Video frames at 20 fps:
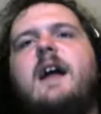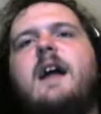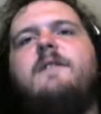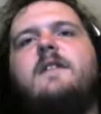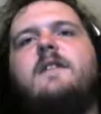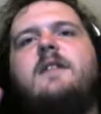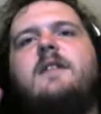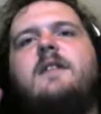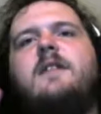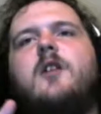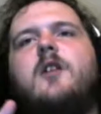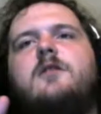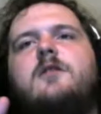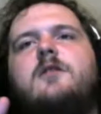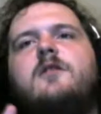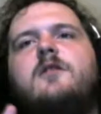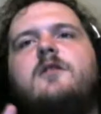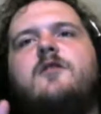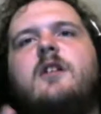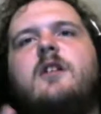there's him locked
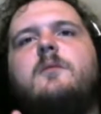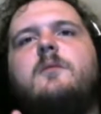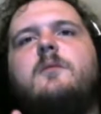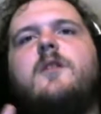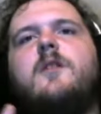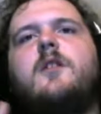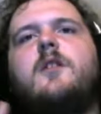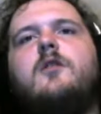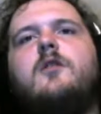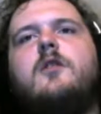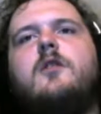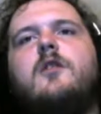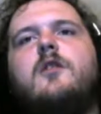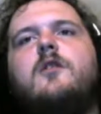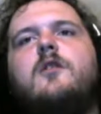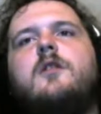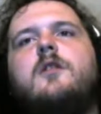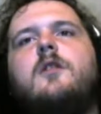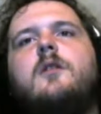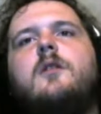in the cell with a
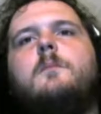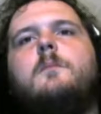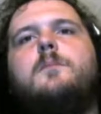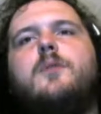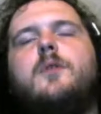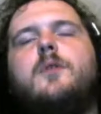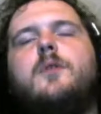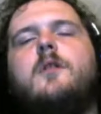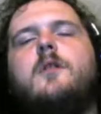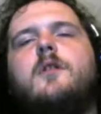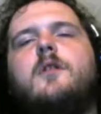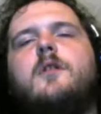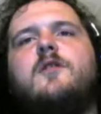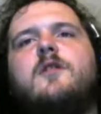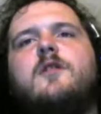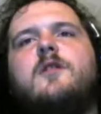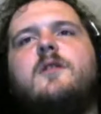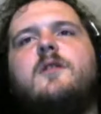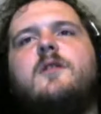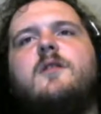gun, but
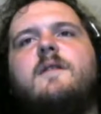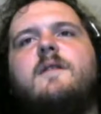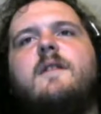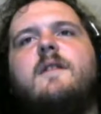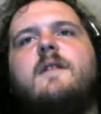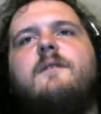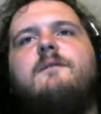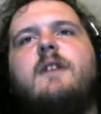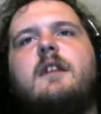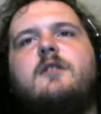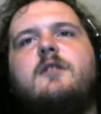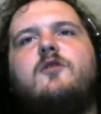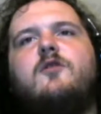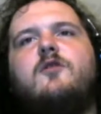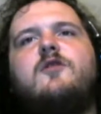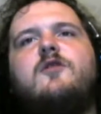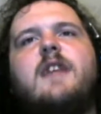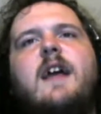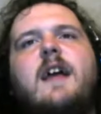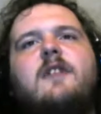that
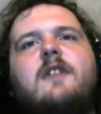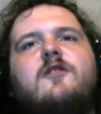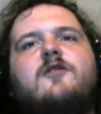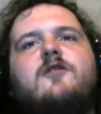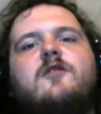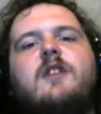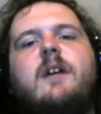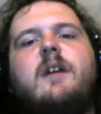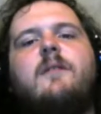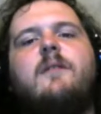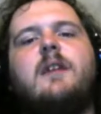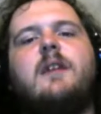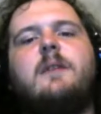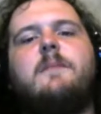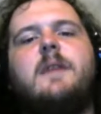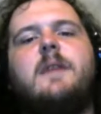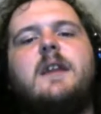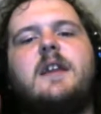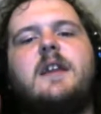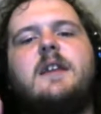doesn't necessarily
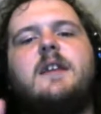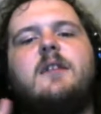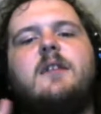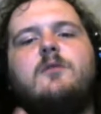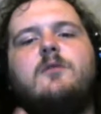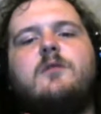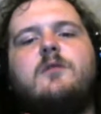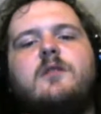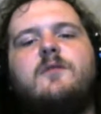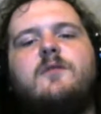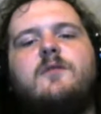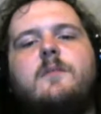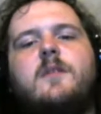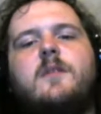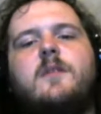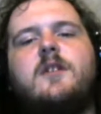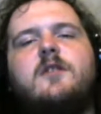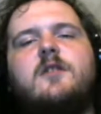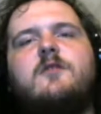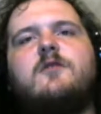mean he did all the other
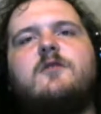murders.